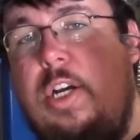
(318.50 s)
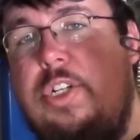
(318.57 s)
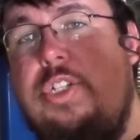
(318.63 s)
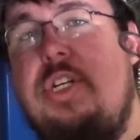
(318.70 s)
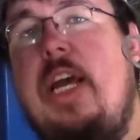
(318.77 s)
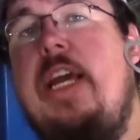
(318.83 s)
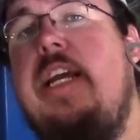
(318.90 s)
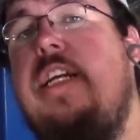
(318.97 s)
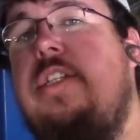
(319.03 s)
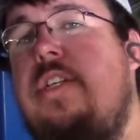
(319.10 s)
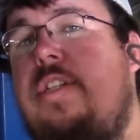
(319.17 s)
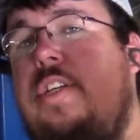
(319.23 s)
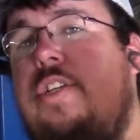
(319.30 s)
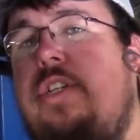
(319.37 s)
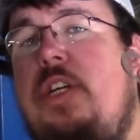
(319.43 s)
change
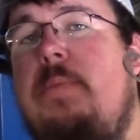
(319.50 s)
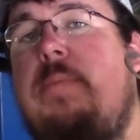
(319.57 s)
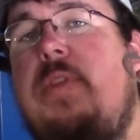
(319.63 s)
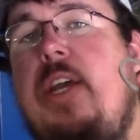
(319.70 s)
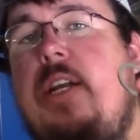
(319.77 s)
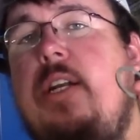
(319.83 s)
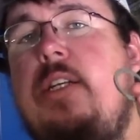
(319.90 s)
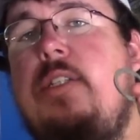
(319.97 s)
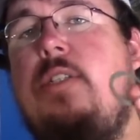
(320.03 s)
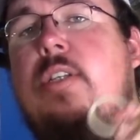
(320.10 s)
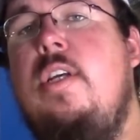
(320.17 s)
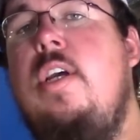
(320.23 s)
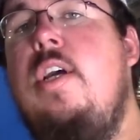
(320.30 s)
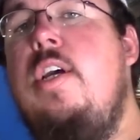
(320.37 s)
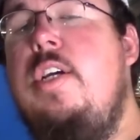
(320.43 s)
in the shim
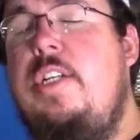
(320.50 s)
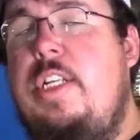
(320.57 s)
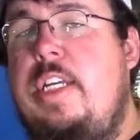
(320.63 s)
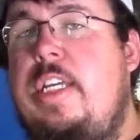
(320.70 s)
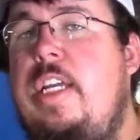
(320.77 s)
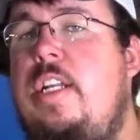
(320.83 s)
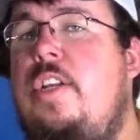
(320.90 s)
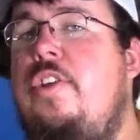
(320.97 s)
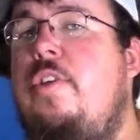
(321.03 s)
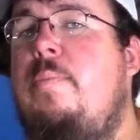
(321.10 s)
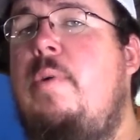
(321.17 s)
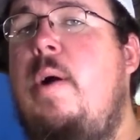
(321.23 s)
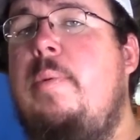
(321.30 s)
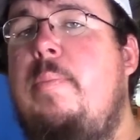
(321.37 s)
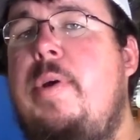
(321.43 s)
thickness to get to the
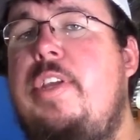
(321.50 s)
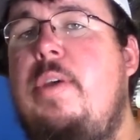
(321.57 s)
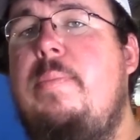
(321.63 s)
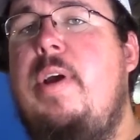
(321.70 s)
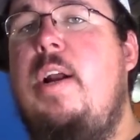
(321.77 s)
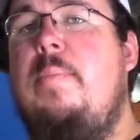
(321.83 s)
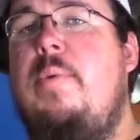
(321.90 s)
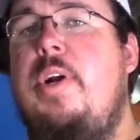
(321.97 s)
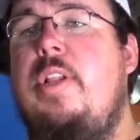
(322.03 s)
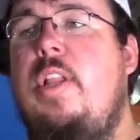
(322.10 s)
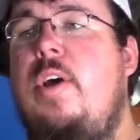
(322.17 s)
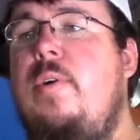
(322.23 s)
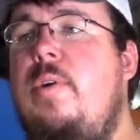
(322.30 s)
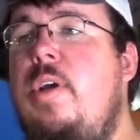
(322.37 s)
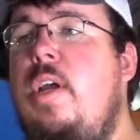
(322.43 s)
proper pinion bearing
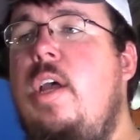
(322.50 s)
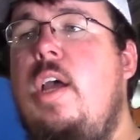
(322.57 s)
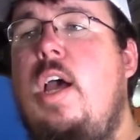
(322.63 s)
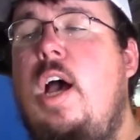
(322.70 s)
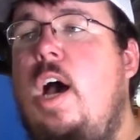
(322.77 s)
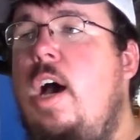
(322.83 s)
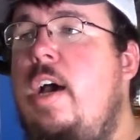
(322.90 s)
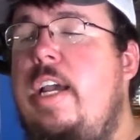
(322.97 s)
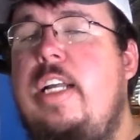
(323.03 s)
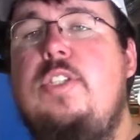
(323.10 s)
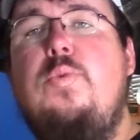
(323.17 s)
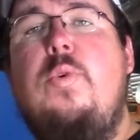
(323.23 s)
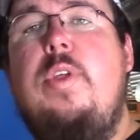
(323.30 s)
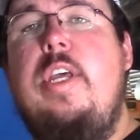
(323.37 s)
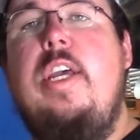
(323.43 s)
preload.
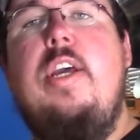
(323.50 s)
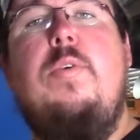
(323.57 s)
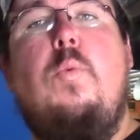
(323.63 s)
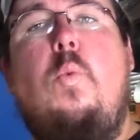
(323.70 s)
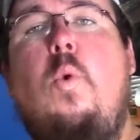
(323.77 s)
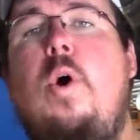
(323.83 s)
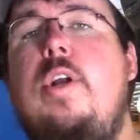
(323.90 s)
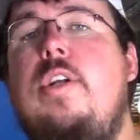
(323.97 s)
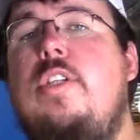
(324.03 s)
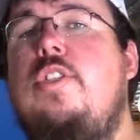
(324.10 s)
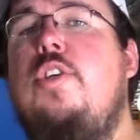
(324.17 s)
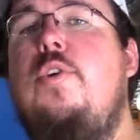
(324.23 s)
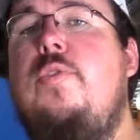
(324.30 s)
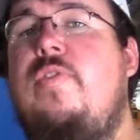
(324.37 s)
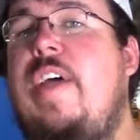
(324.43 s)
It's within
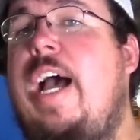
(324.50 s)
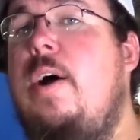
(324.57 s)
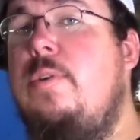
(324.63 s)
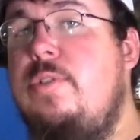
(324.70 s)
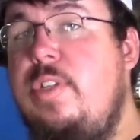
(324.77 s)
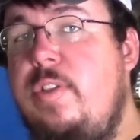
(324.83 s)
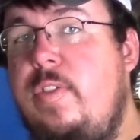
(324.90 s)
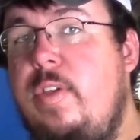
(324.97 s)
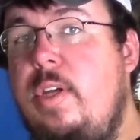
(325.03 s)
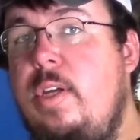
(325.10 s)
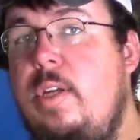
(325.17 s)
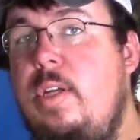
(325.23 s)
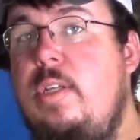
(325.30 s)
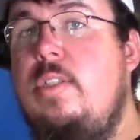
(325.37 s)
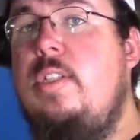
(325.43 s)
1/2000th
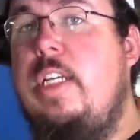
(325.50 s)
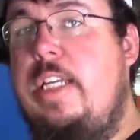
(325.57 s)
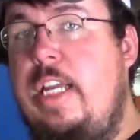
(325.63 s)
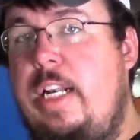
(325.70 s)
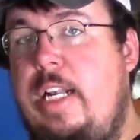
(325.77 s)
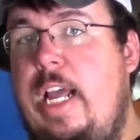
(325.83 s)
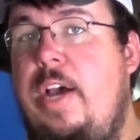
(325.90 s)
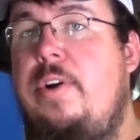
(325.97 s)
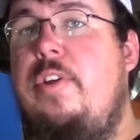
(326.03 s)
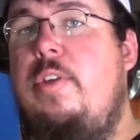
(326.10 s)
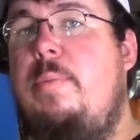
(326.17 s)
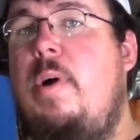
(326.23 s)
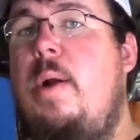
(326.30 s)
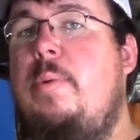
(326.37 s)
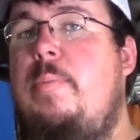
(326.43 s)
to get down to
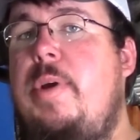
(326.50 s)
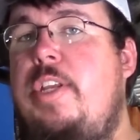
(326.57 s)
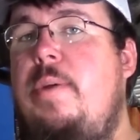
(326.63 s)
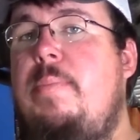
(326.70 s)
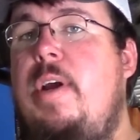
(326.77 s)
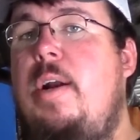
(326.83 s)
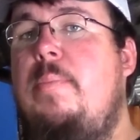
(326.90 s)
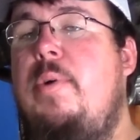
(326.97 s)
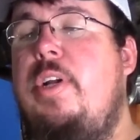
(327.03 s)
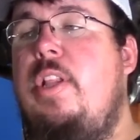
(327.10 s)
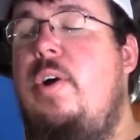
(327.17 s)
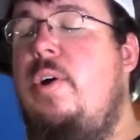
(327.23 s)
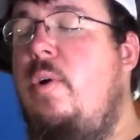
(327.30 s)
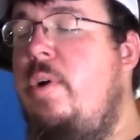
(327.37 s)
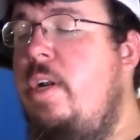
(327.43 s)
the proper pinion bearing
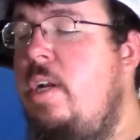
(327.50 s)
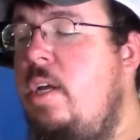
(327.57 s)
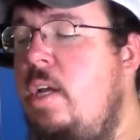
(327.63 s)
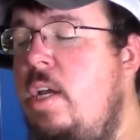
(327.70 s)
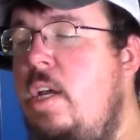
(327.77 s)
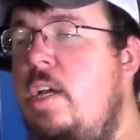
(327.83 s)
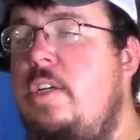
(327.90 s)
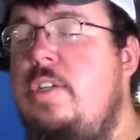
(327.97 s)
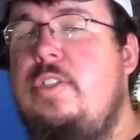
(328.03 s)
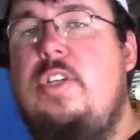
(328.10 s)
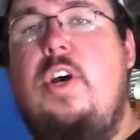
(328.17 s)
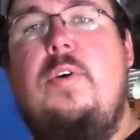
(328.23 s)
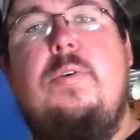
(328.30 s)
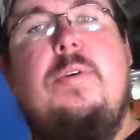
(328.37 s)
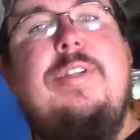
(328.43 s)
preload on it.
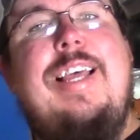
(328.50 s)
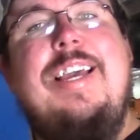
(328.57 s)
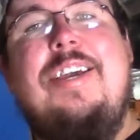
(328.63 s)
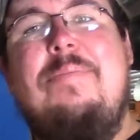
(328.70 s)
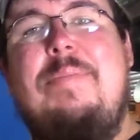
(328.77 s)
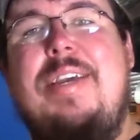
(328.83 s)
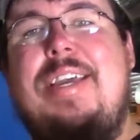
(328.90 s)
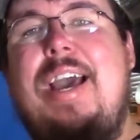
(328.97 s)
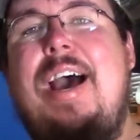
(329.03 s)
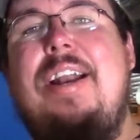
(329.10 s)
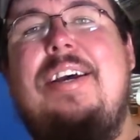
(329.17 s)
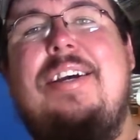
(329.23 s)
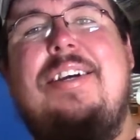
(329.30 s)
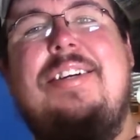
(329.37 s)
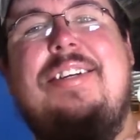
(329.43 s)
So it can be
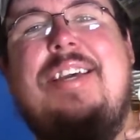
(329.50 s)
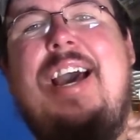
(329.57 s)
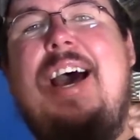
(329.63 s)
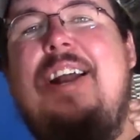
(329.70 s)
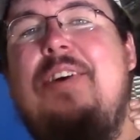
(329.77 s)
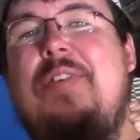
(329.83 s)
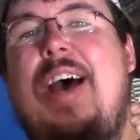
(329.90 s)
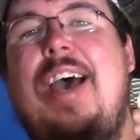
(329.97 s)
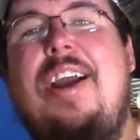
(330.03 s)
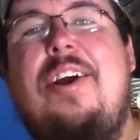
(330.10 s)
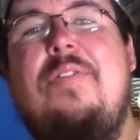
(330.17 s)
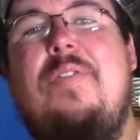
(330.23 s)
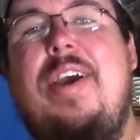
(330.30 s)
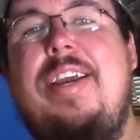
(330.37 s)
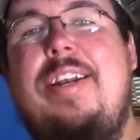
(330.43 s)
kind of
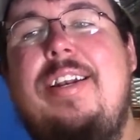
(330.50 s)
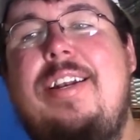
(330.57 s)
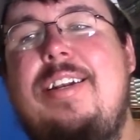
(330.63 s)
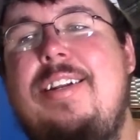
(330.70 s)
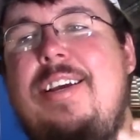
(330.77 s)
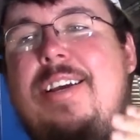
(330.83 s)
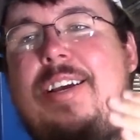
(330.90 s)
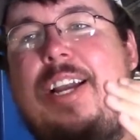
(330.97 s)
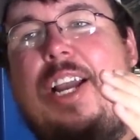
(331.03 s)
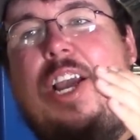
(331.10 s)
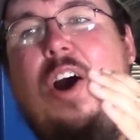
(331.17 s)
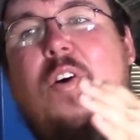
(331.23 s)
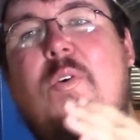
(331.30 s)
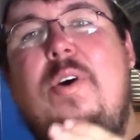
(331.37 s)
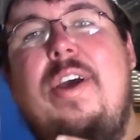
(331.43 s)
aggravating
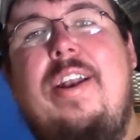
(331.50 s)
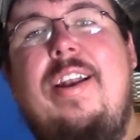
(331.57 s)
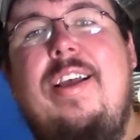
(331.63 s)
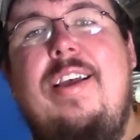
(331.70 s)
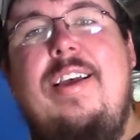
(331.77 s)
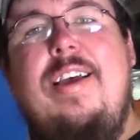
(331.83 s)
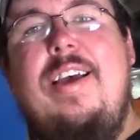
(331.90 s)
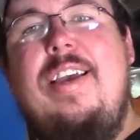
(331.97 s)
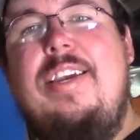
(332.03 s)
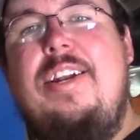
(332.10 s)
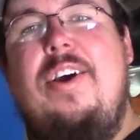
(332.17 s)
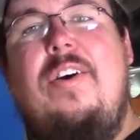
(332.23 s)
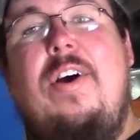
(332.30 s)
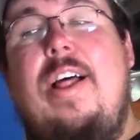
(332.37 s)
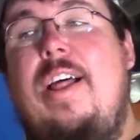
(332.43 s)
going, you
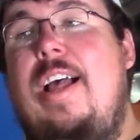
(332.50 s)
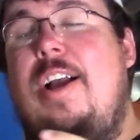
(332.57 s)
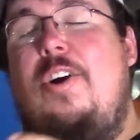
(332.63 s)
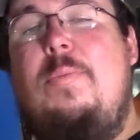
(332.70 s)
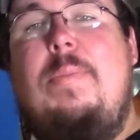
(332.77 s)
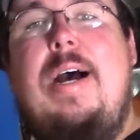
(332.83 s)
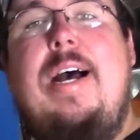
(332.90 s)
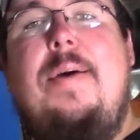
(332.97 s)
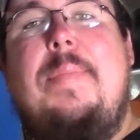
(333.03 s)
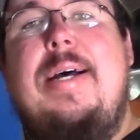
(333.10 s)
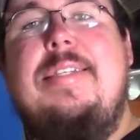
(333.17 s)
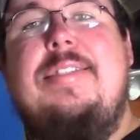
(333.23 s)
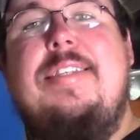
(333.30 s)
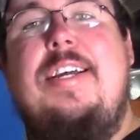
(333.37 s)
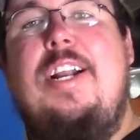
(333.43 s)
know, like on
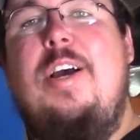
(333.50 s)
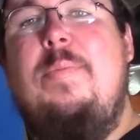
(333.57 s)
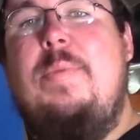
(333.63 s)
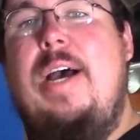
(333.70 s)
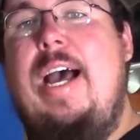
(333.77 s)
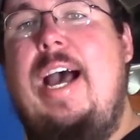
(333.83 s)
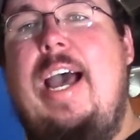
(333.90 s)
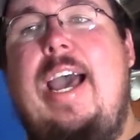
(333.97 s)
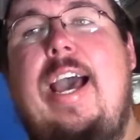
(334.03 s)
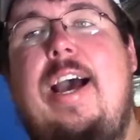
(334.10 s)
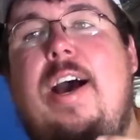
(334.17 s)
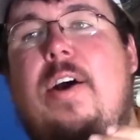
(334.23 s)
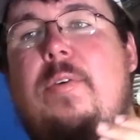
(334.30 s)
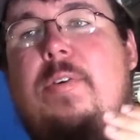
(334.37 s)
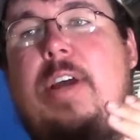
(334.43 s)
my setup,
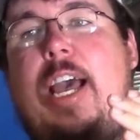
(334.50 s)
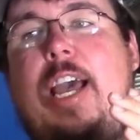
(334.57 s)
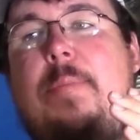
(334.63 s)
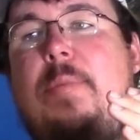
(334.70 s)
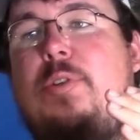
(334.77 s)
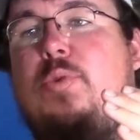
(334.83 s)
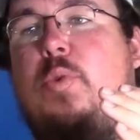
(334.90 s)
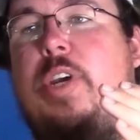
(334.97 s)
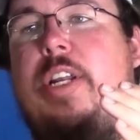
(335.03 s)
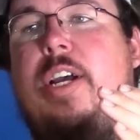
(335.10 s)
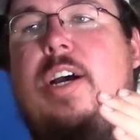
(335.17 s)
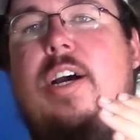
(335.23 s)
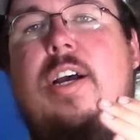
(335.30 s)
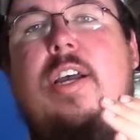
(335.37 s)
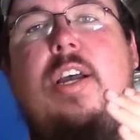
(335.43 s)
I had between
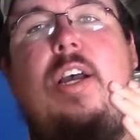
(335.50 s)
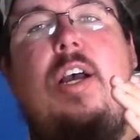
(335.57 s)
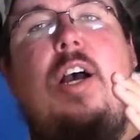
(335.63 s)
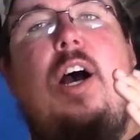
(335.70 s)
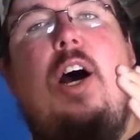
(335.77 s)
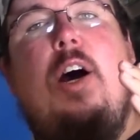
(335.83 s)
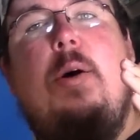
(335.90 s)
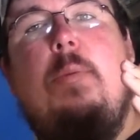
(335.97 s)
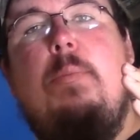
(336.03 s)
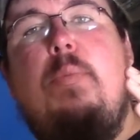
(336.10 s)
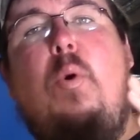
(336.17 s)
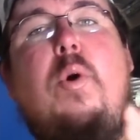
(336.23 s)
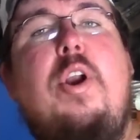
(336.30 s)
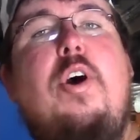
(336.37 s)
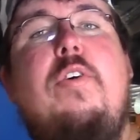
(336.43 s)
a
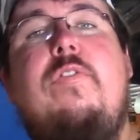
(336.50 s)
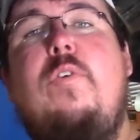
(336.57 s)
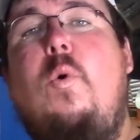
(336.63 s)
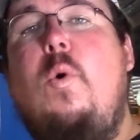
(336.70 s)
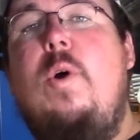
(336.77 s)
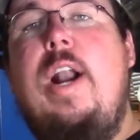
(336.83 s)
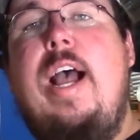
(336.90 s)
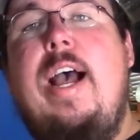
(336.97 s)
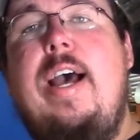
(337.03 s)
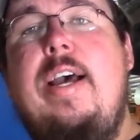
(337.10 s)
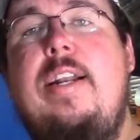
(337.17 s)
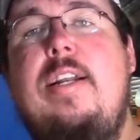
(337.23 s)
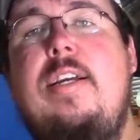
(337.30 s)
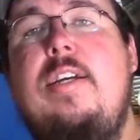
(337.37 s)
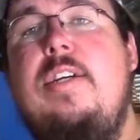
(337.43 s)

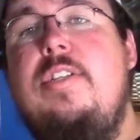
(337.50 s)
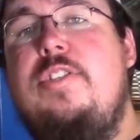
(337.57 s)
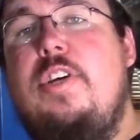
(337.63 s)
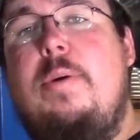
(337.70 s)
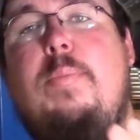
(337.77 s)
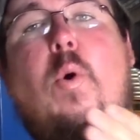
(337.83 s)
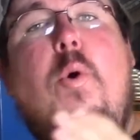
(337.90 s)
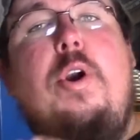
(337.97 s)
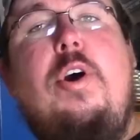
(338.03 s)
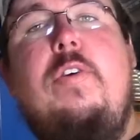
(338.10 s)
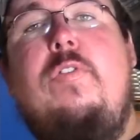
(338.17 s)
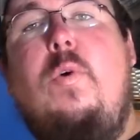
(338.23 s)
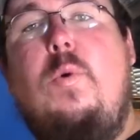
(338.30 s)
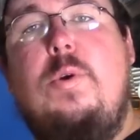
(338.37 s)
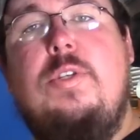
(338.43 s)
0.049 to a
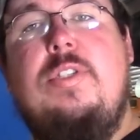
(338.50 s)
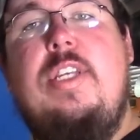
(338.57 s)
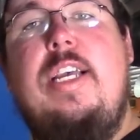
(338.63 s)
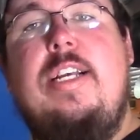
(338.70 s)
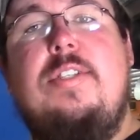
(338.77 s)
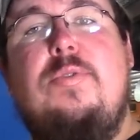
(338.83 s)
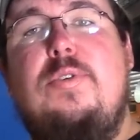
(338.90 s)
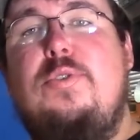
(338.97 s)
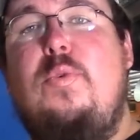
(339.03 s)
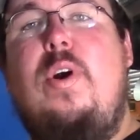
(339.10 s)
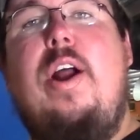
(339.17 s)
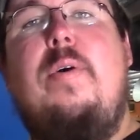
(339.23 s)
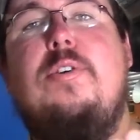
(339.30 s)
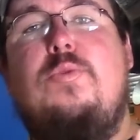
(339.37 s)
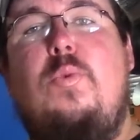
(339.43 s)
0.046 was
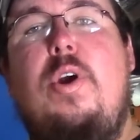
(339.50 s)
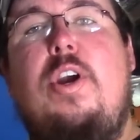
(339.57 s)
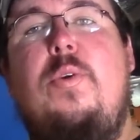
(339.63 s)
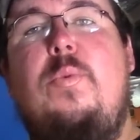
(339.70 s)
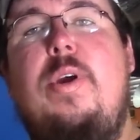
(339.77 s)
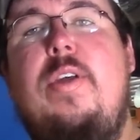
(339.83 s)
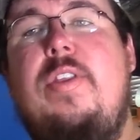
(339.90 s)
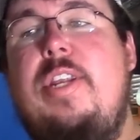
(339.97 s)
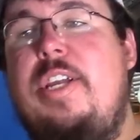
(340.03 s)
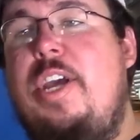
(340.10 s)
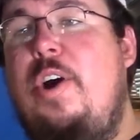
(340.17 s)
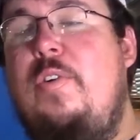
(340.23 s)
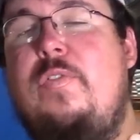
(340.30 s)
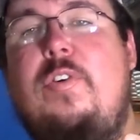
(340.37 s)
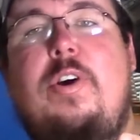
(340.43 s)
where I was working with to
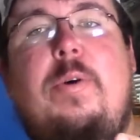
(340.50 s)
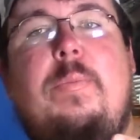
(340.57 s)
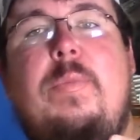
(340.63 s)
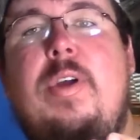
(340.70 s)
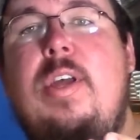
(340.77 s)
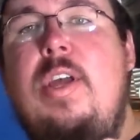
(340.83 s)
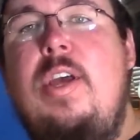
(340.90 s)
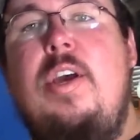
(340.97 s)
go from